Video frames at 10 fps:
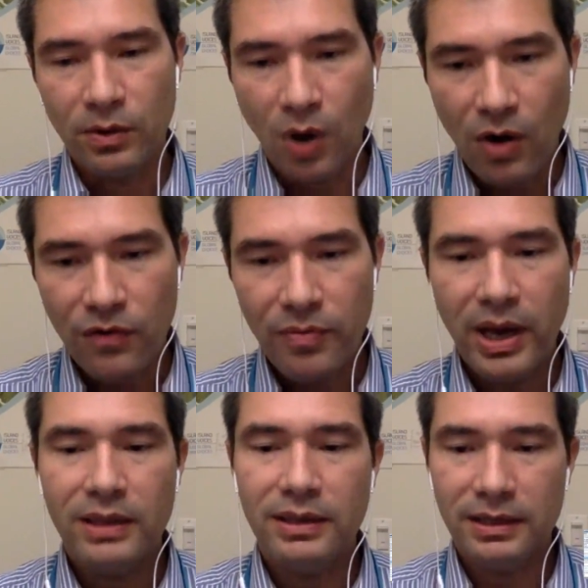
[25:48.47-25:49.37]

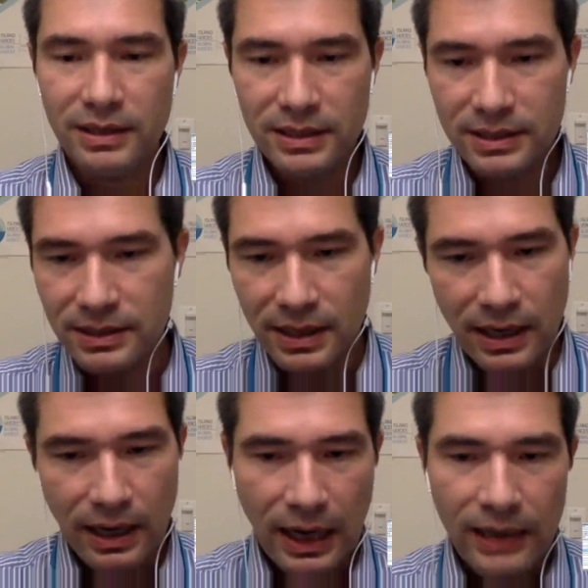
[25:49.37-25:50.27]
government and these
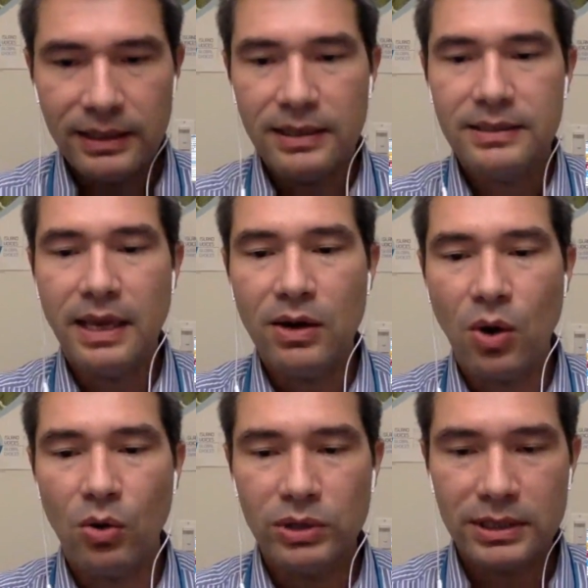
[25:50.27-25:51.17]
other
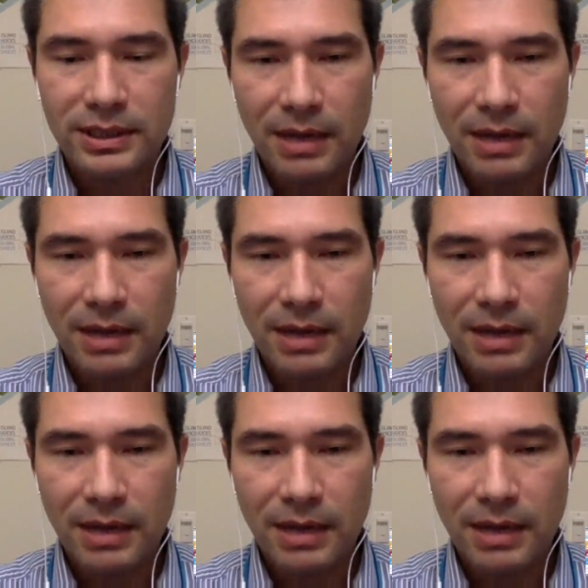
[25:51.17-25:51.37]
stakeholders